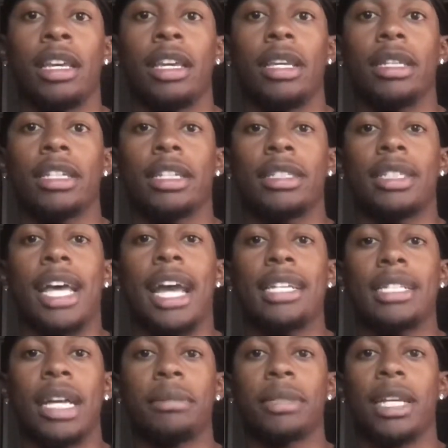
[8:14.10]
because nine
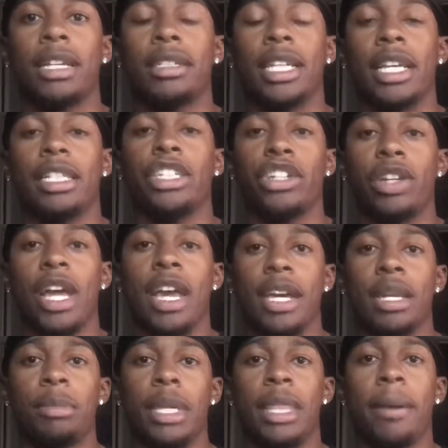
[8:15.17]
times out of 10, you're not going
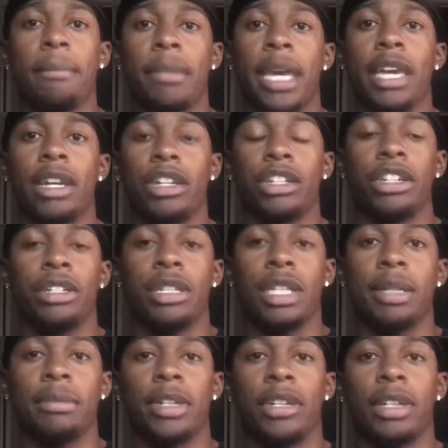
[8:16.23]
to be the man on your
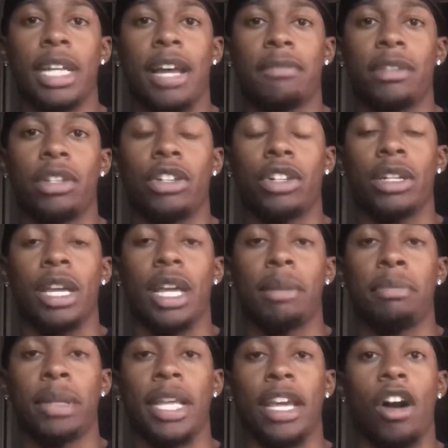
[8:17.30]
team. You're going to have to learn how to
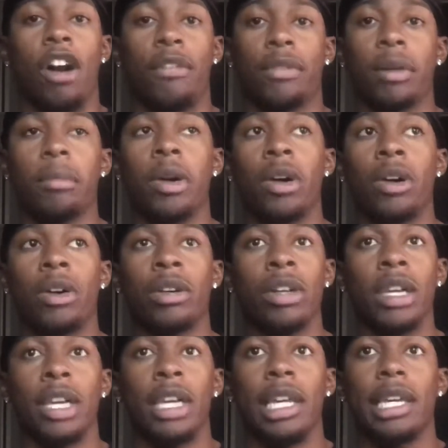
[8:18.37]
play off the ball.
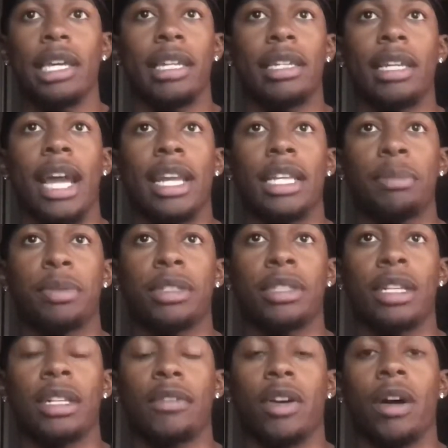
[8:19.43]
And
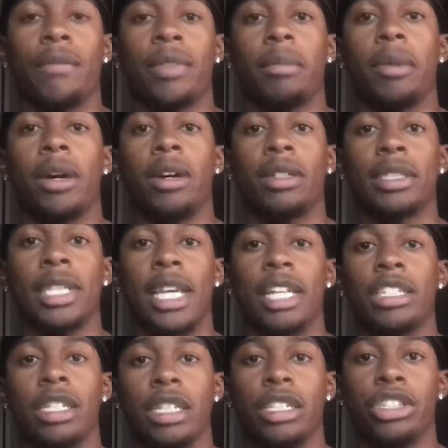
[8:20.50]
90% of off the ball is
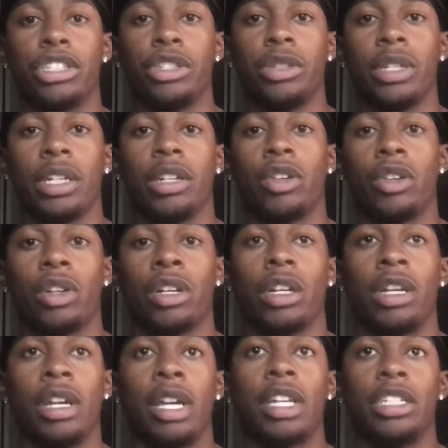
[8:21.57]
catching and shooting or
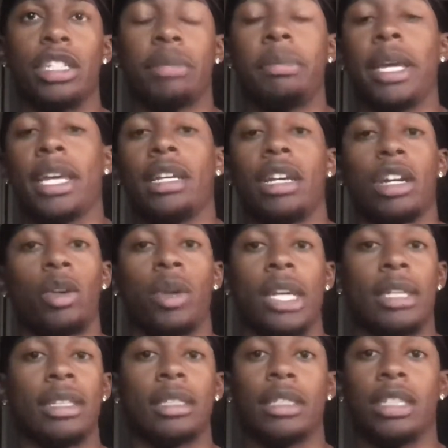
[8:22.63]
just making a
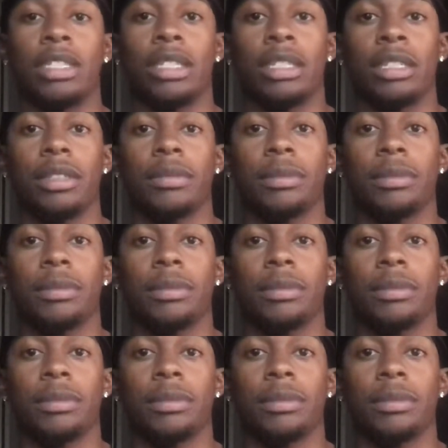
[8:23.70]
quick decision.